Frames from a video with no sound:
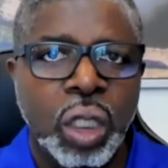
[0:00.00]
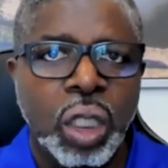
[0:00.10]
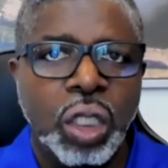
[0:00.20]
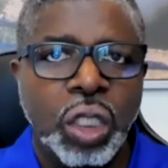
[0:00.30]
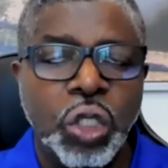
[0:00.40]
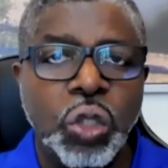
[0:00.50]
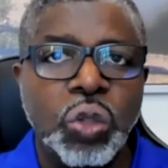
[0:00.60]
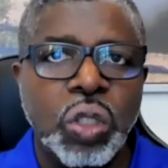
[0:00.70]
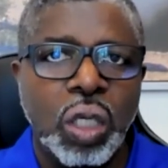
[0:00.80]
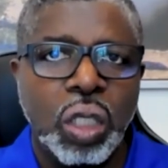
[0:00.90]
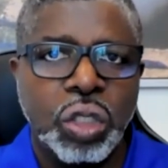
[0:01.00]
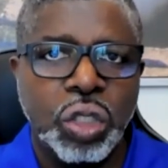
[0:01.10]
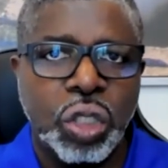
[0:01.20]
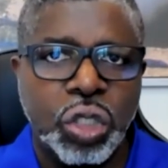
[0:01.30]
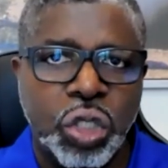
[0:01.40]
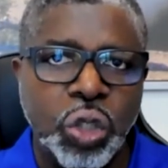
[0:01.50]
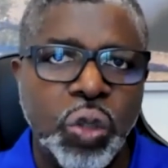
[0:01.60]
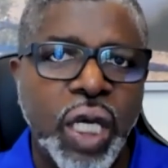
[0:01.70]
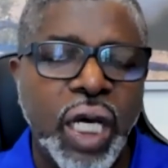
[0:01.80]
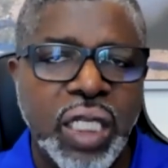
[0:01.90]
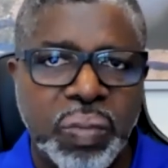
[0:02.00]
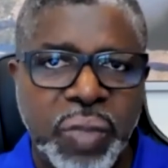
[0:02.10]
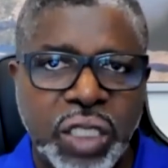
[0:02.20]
use two kinds of metrics.